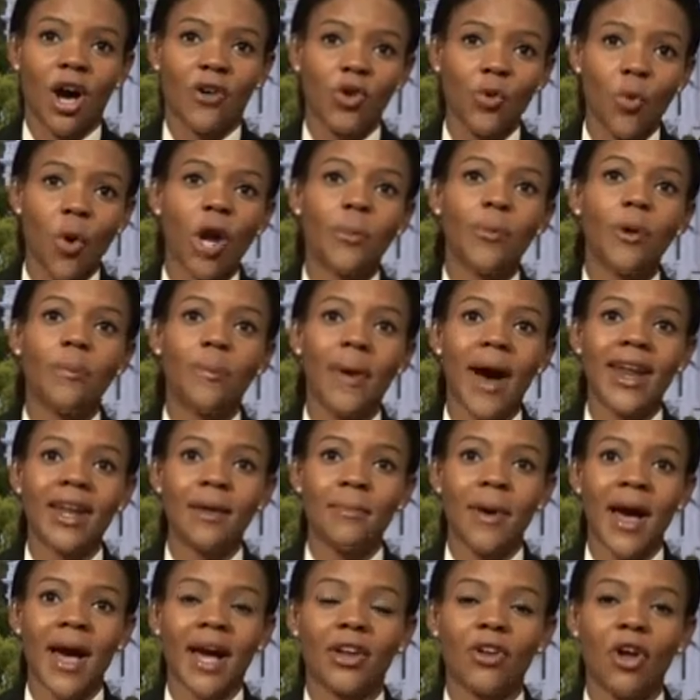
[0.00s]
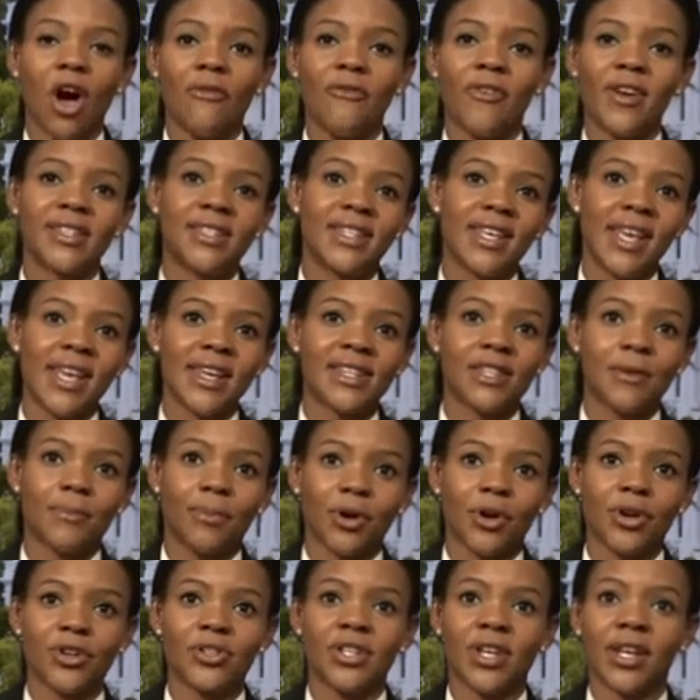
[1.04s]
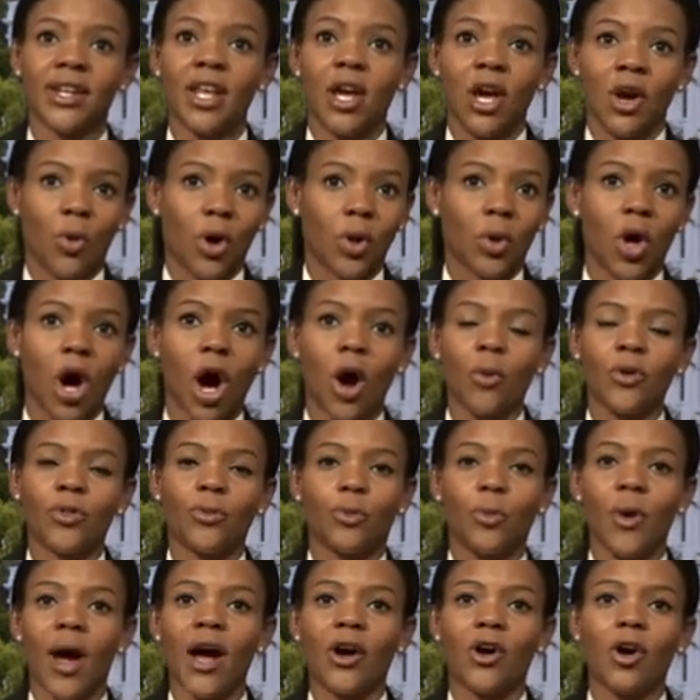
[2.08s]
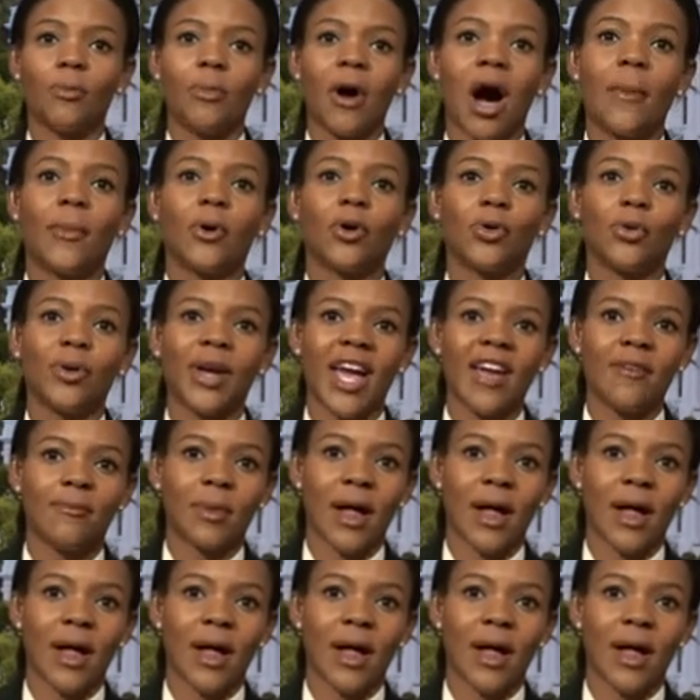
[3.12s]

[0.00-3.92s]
You want to put Biden back in office? He is the person, along with Barack Obama, who gave